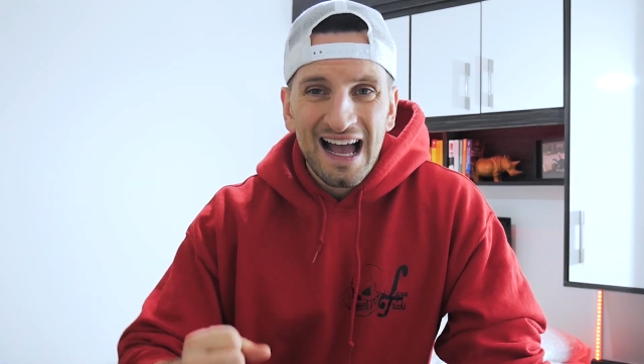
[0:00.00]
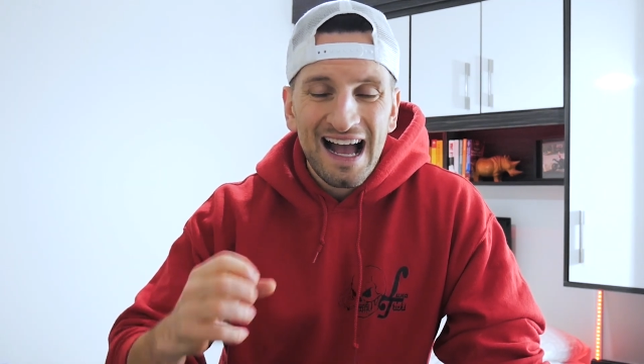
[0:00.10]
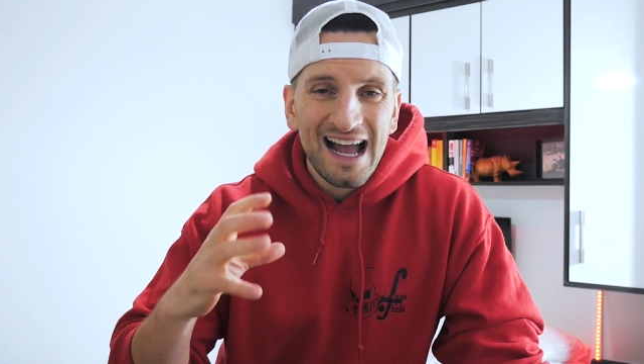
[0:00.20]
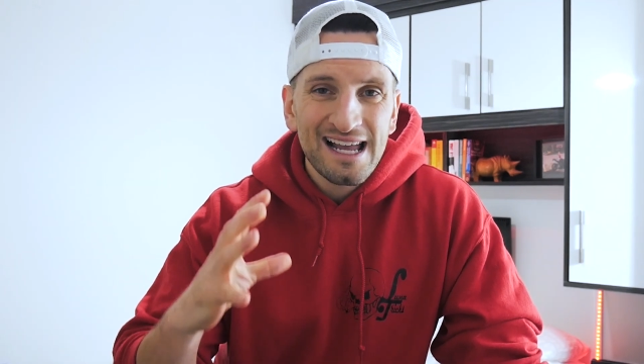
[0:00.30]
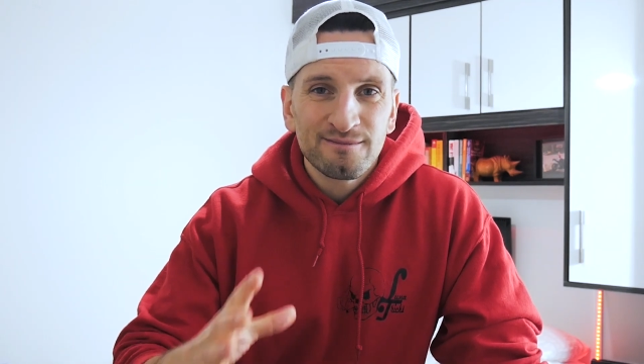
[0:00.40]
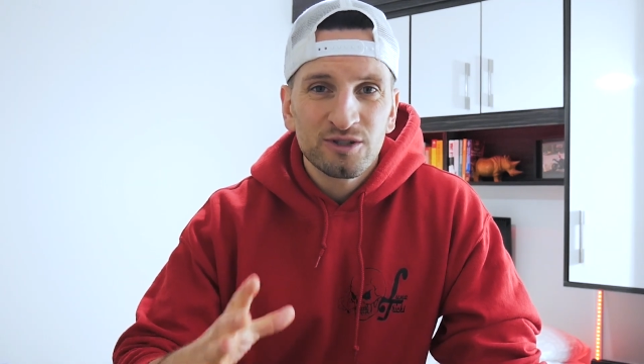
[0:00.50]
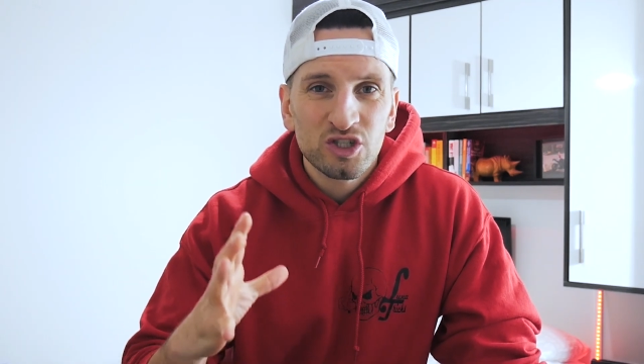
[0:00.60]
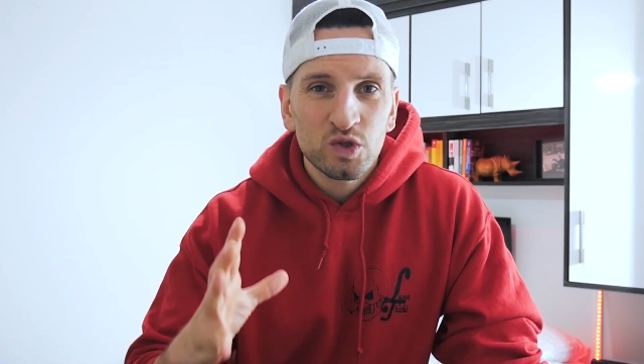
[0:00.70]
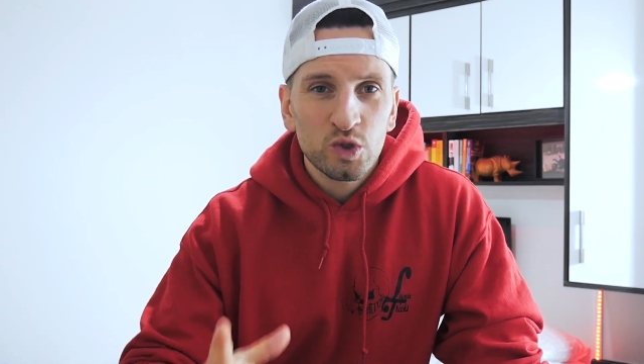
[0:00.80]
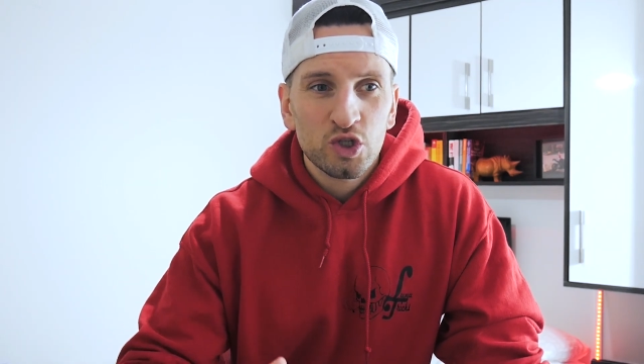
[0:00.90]
I am
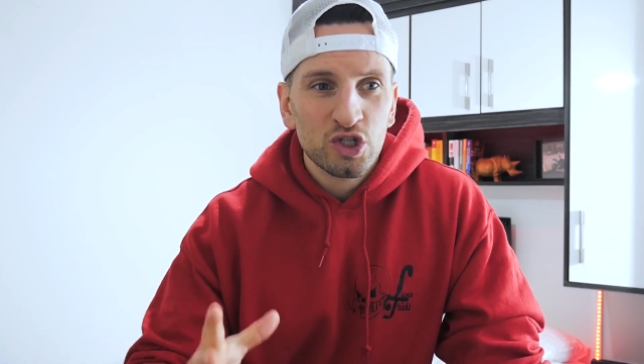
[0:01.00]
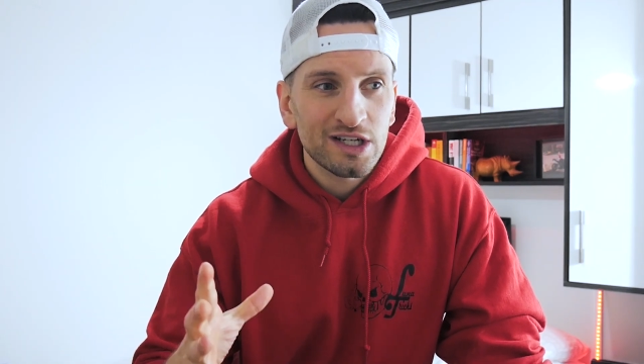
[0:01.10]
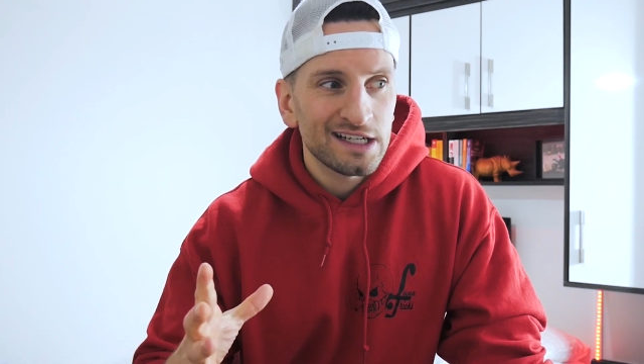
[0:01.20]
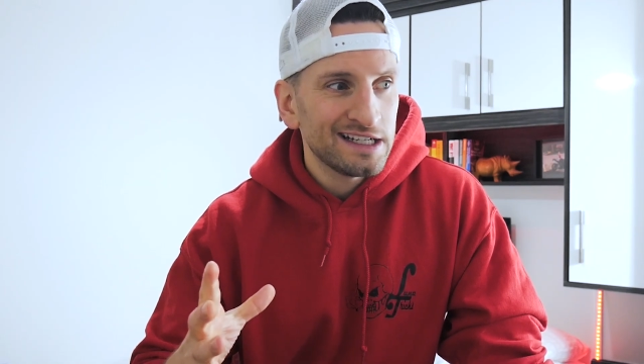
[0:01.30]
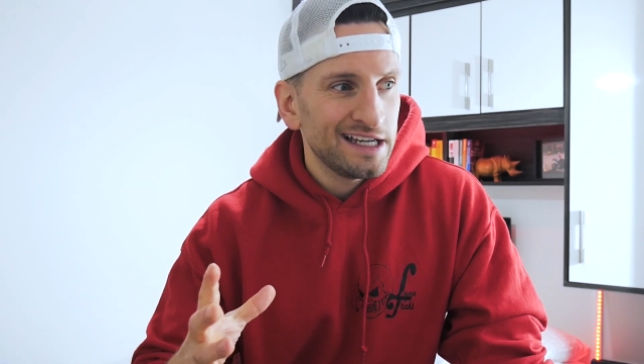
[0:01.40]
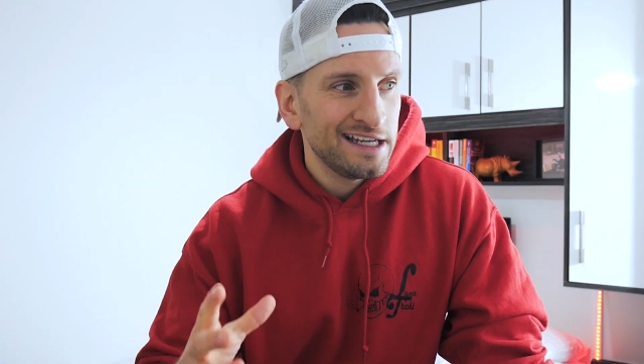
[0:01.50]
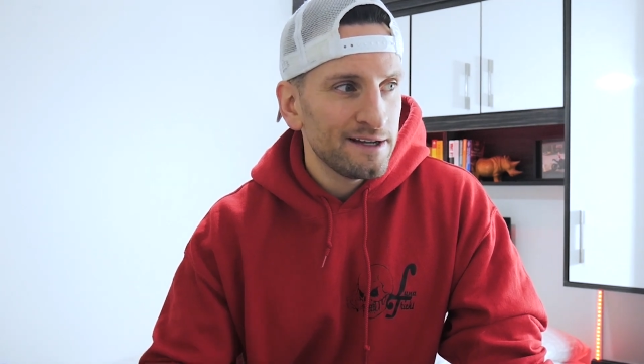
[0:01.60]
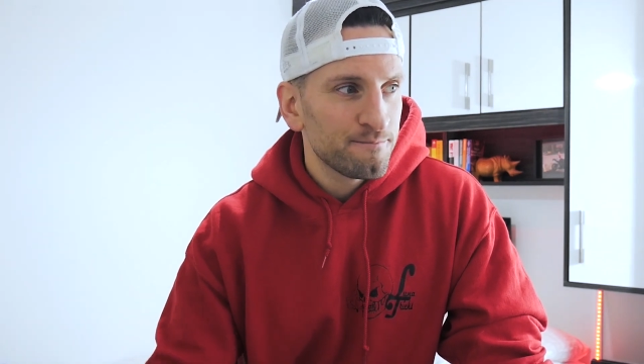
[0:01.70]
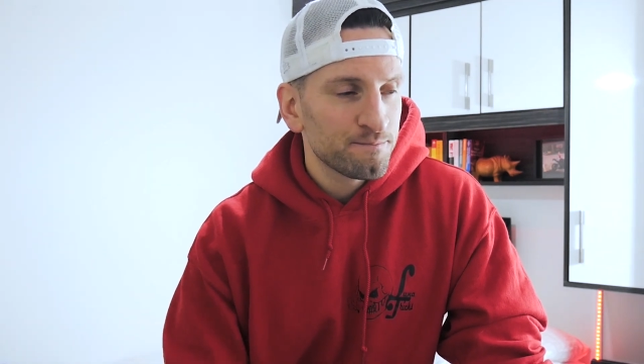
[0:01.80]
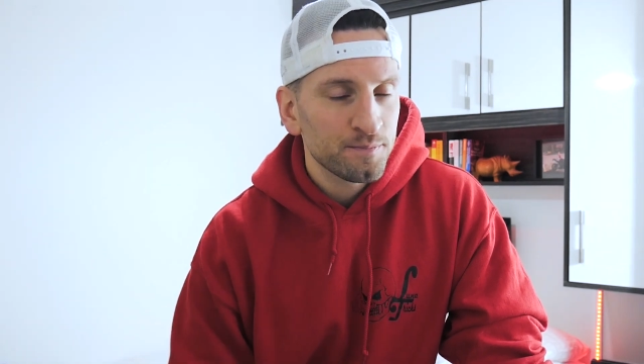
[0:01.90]
such a
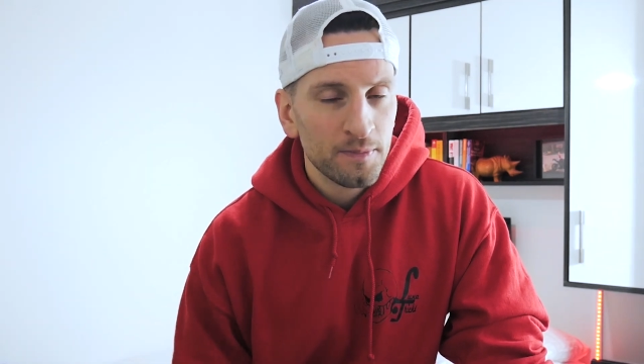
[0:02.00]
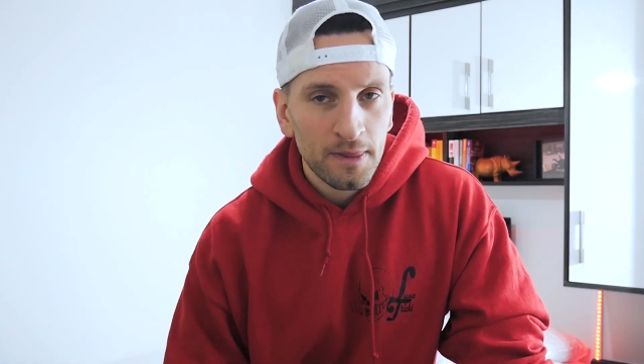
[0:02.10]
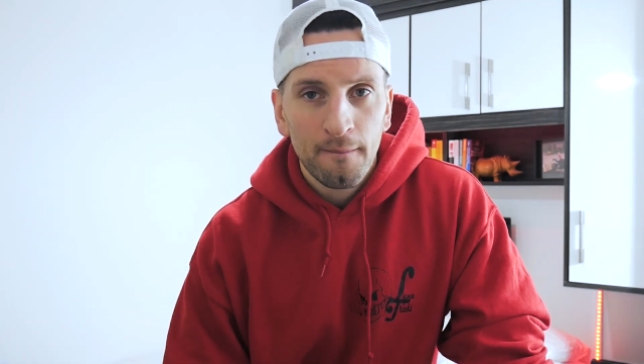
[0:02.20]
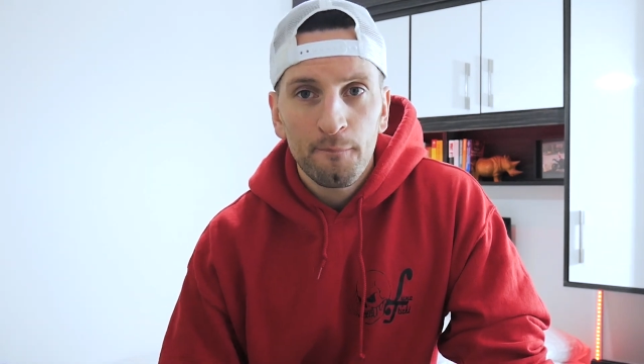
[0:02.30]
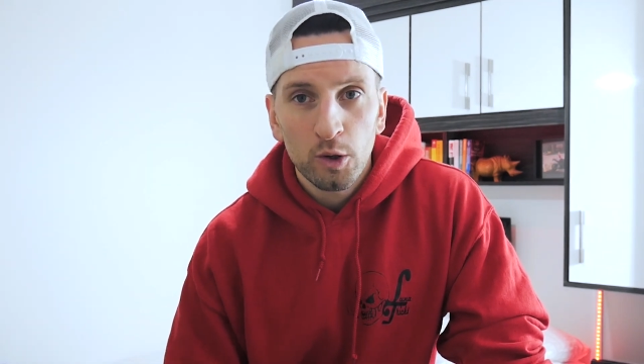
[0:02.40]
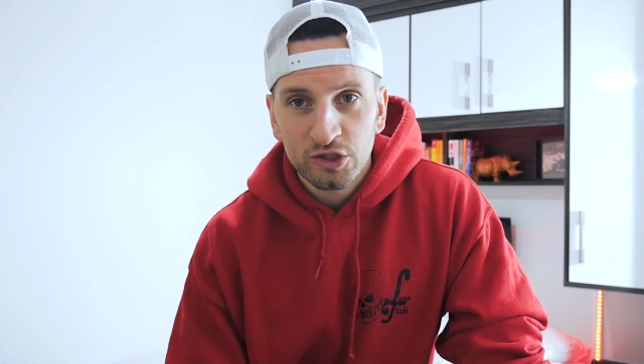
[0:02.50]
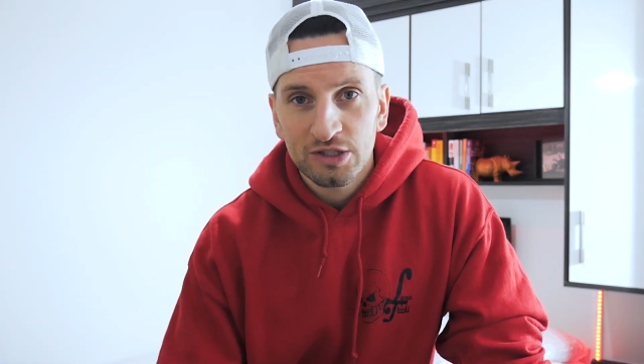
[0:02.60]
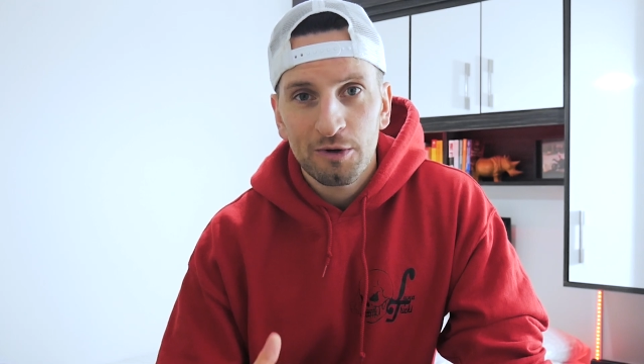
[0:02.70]
pussy